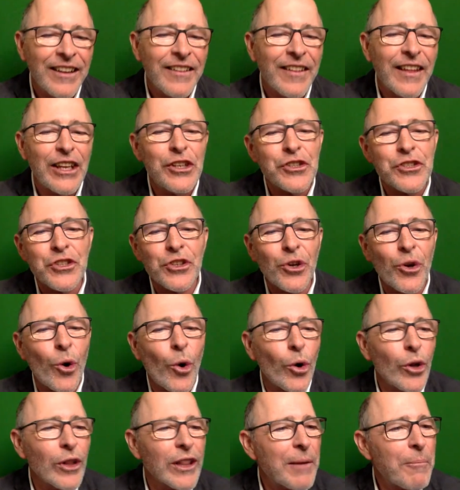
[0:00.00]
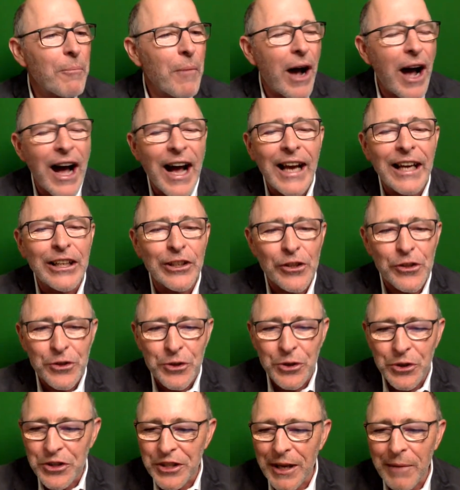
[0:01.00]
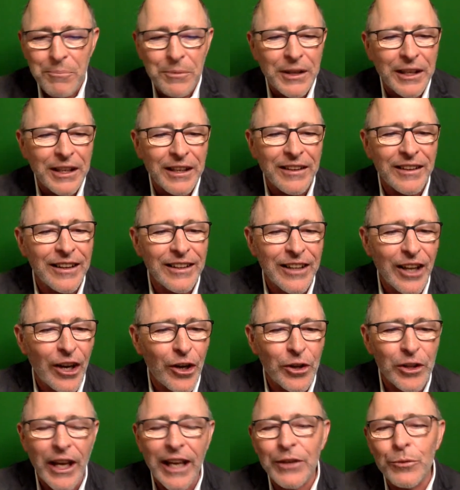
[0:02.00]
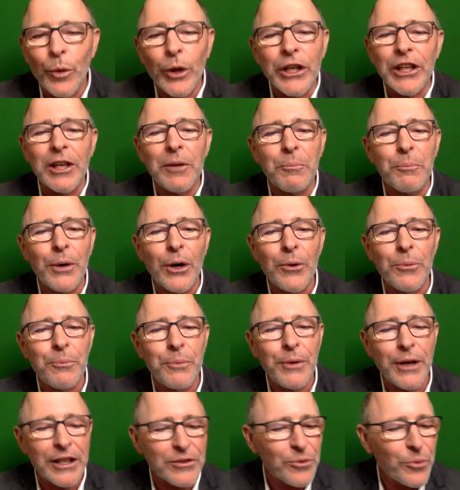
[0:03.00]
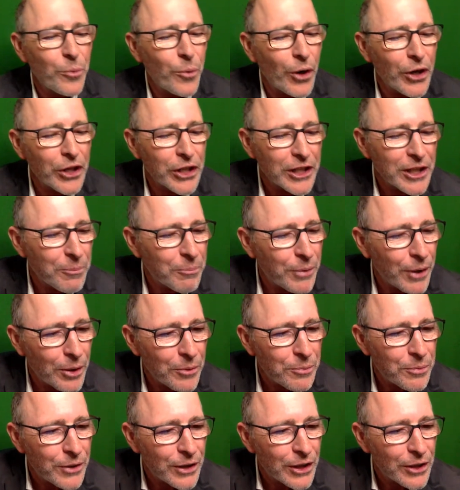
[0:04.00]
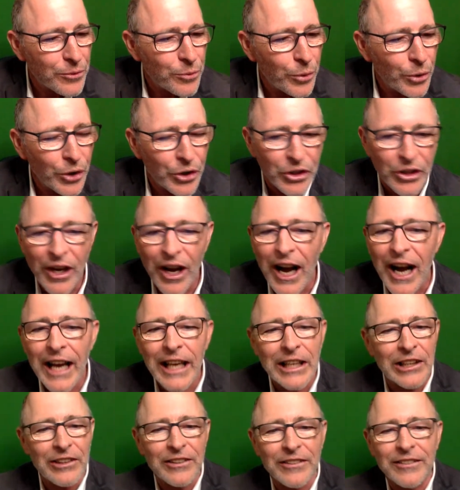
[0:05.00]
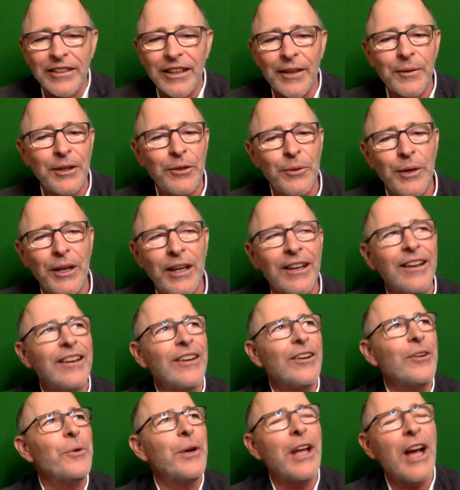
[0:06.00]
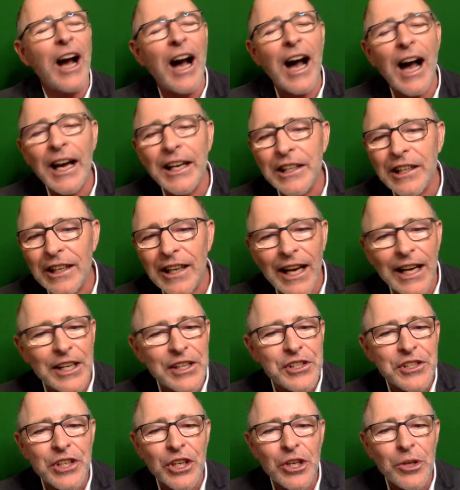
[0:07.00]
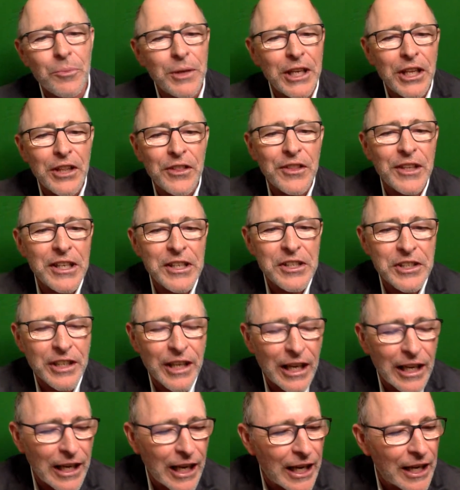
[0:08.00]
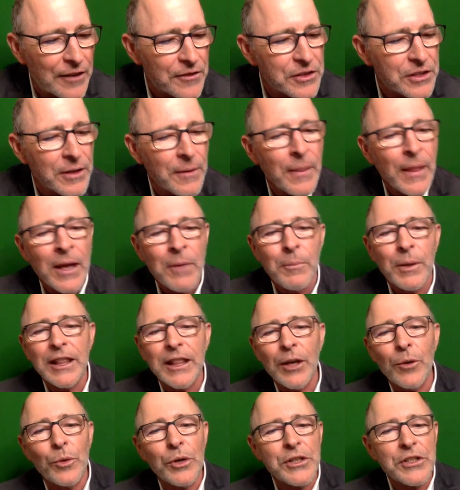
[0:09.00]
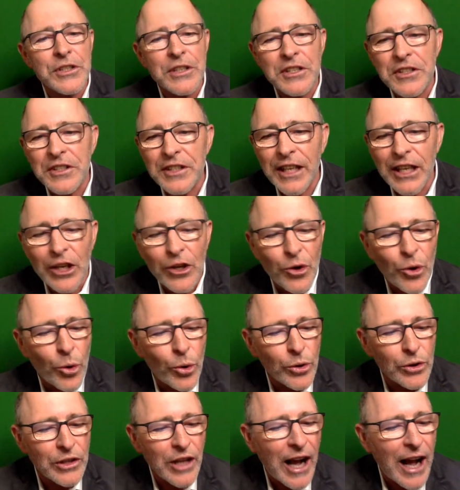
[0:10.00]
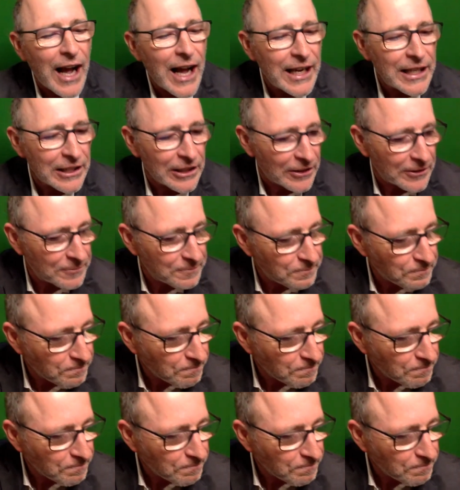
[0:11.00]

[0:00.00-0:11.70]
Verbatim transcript: they used to call them idols or something in the old. And what an appropriate, what an appropriate word, idol. I mean, we we idolize so many things in our lives. But there was this thing called idol,